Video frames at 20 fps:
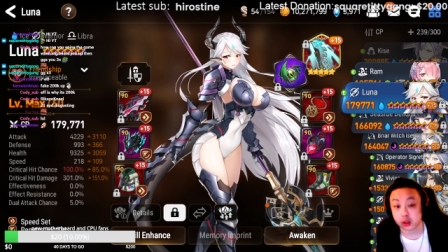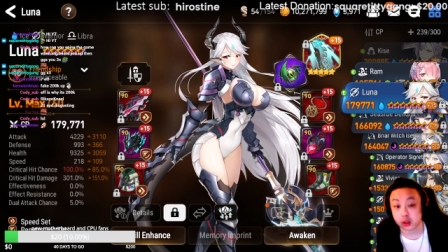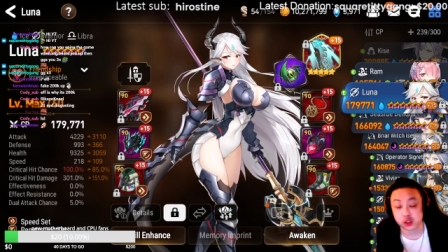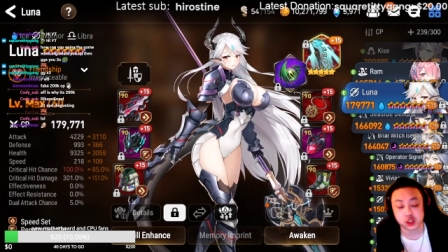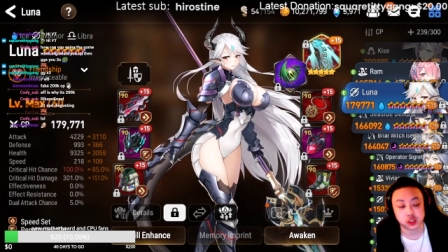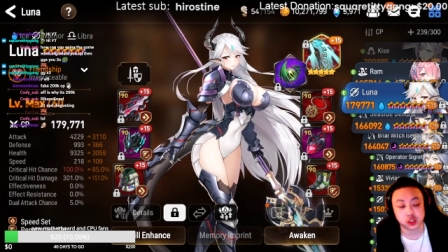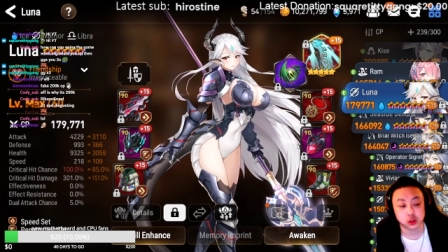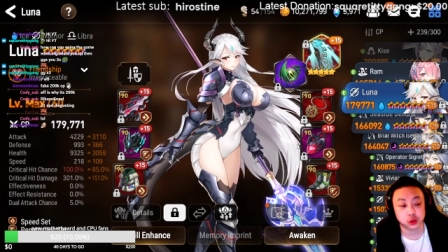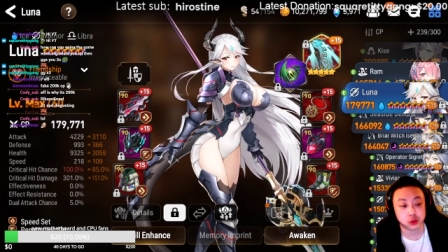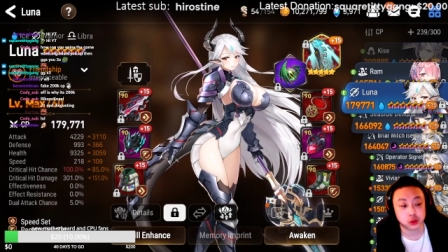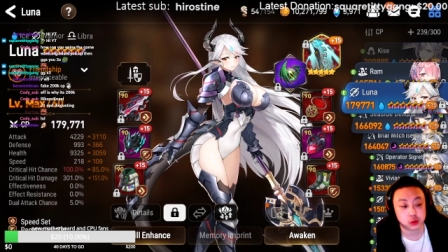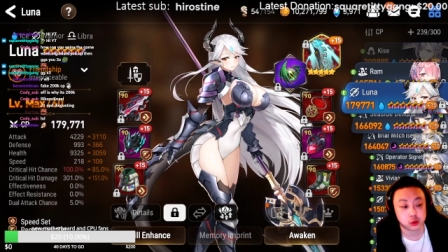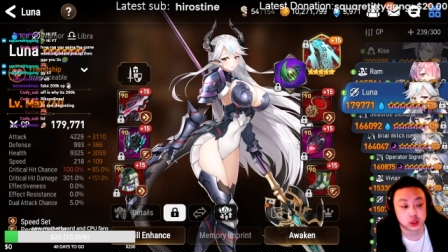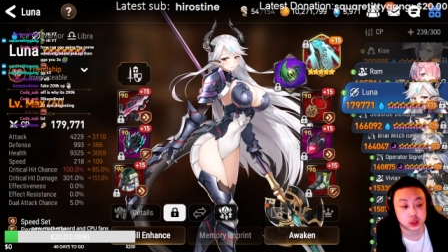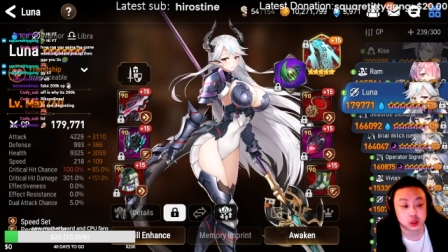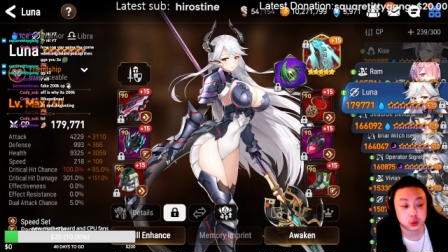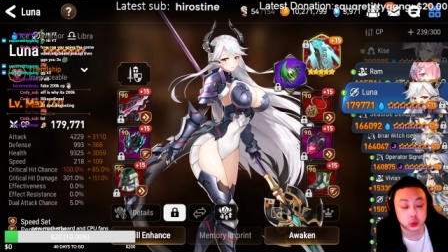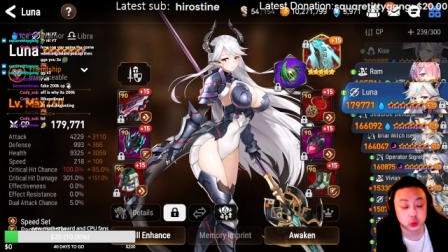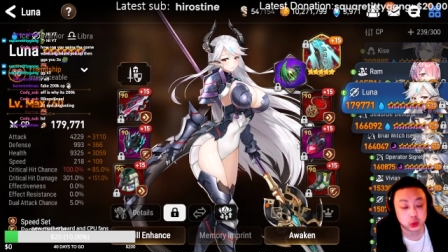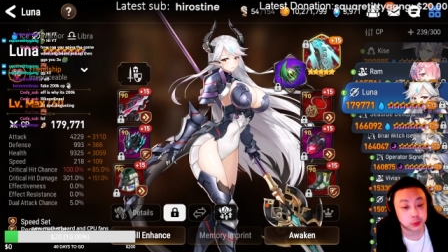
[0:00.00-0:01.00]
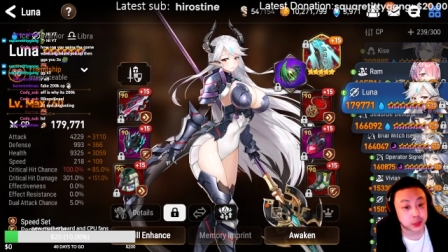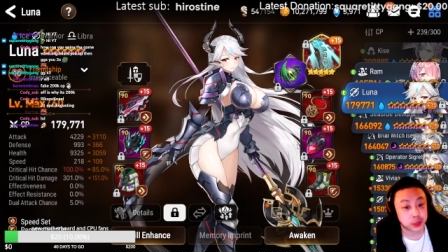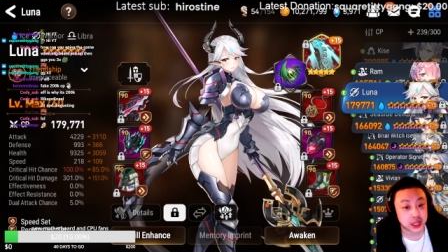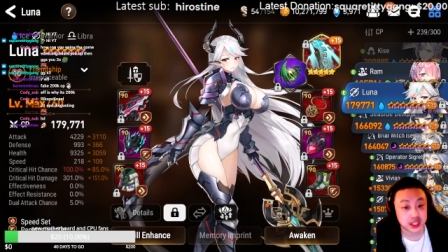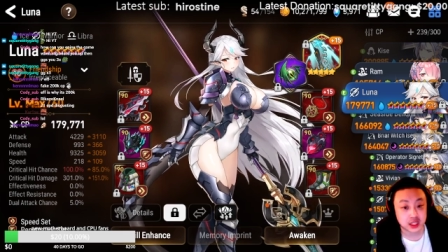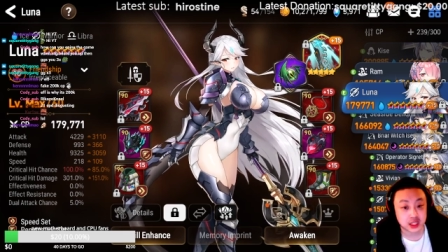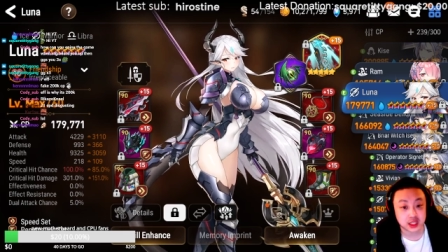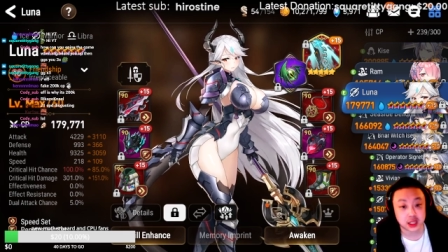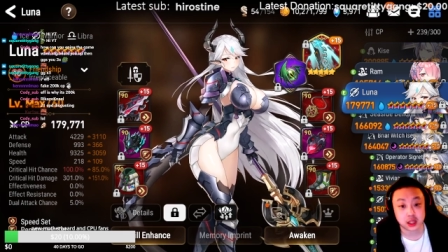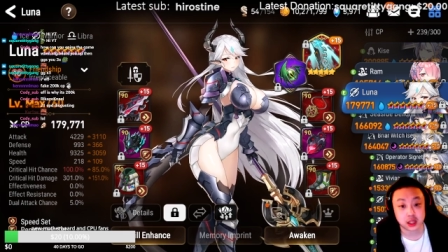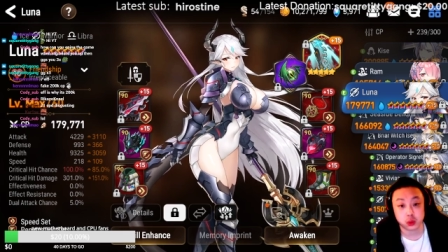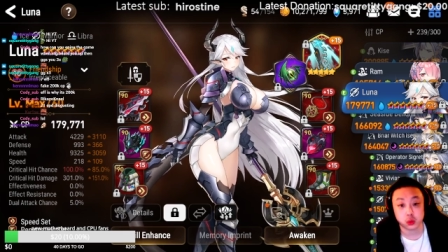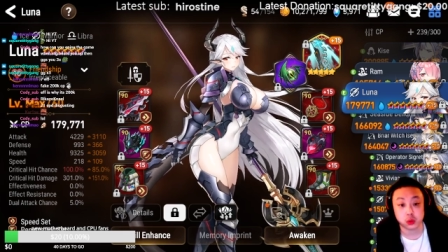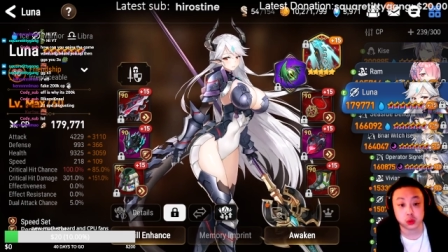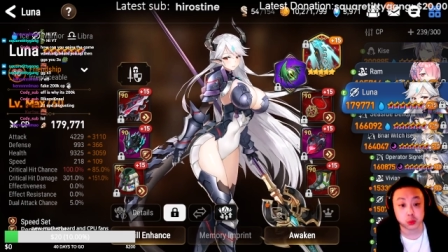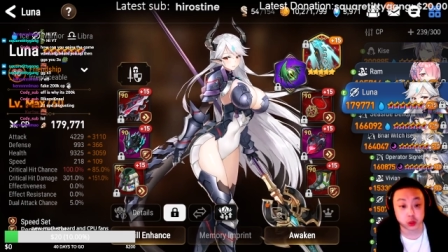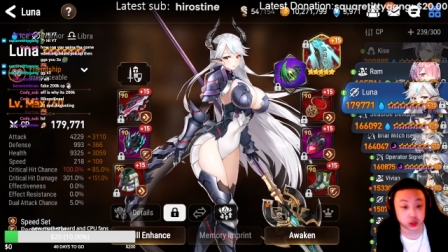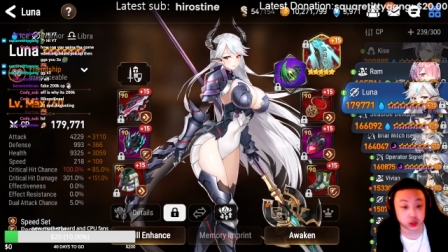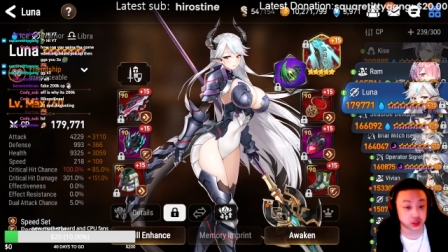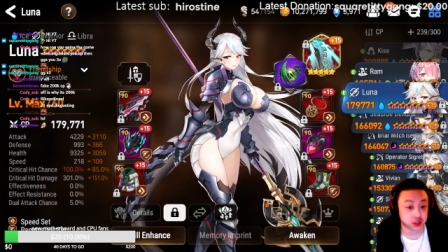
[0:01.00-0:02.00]
Her skill 3 with pen set, with
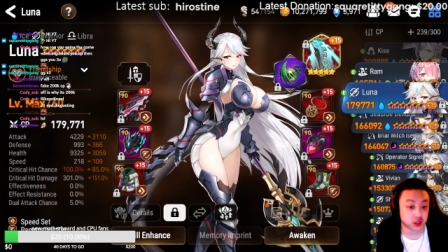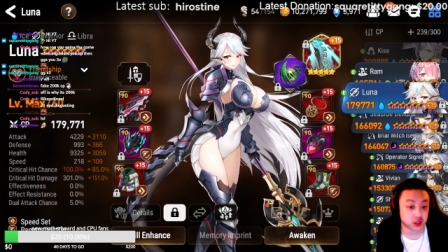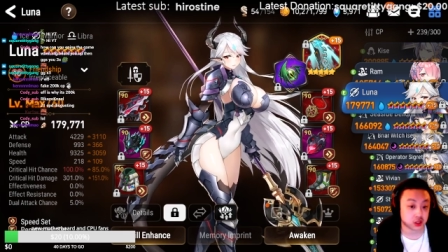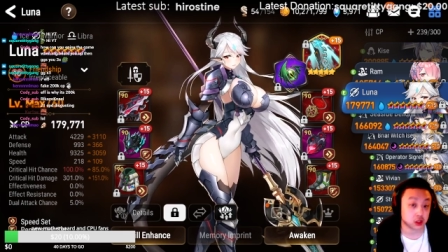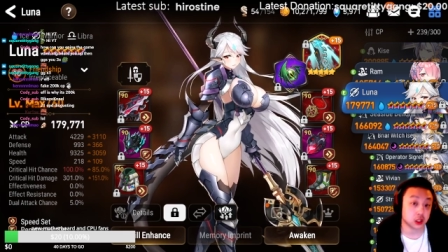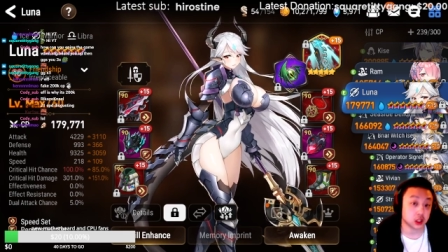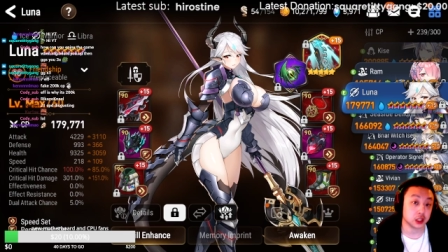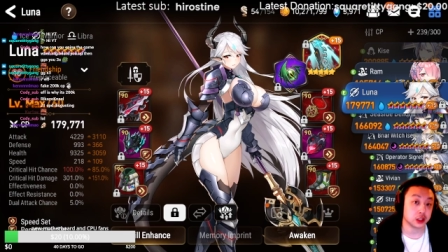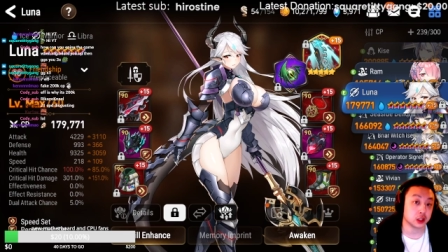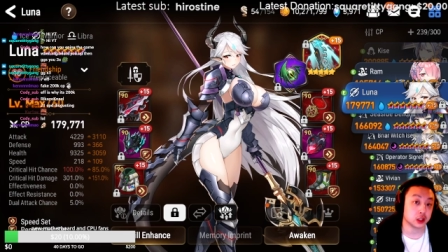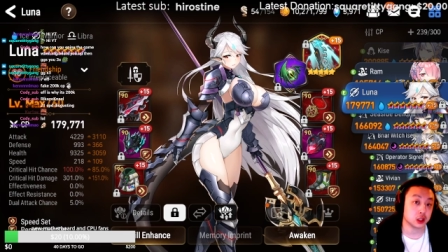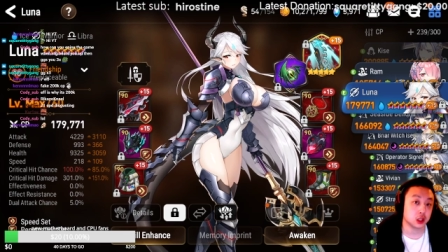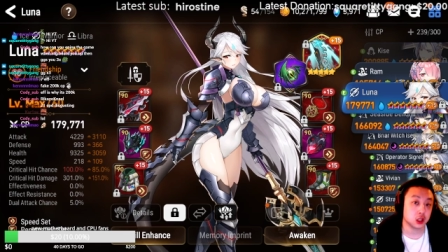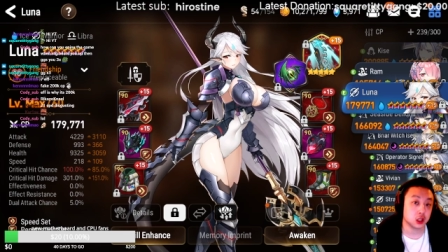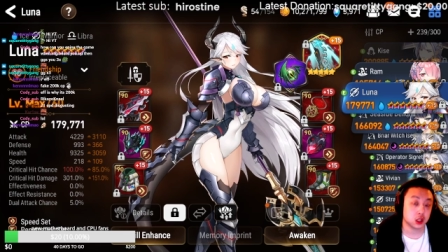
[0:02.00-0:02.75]
Merciless Glutton.